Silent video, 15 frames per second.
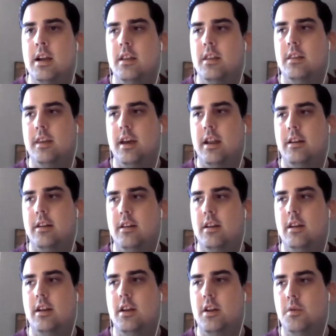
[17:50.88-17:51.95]
that
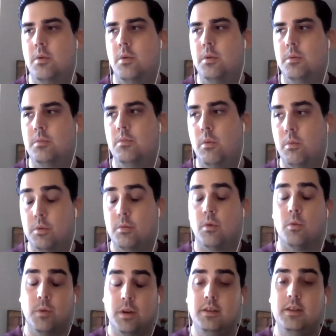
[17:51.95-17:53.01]
what we were
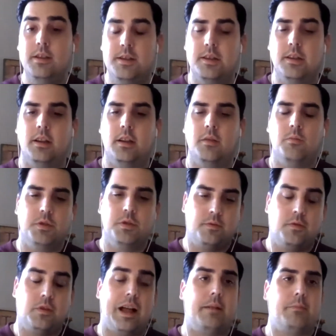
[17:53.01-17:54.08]
really seeing was
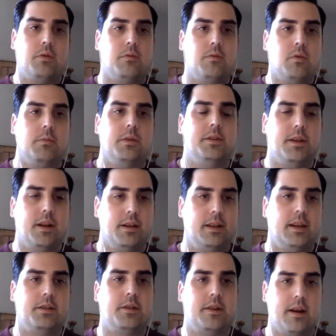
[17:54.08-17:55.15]
flat performance on
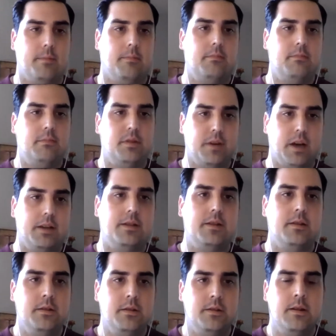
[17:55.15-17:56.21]
desktop
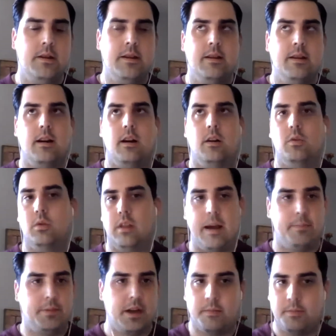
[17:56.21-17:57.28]
devices or
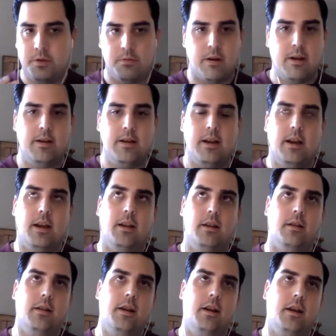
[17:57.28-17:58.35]
laptops, right?
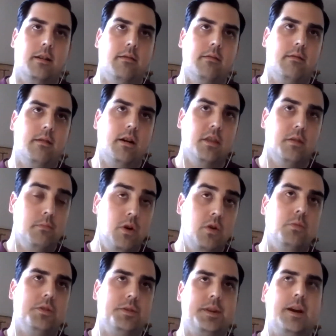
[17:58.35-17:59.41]
And on the
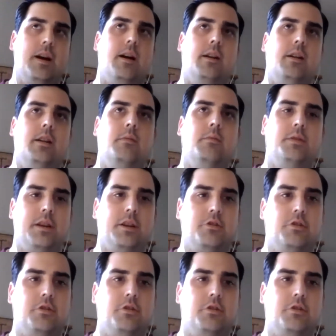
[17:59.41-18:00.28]
mobile side, it was actually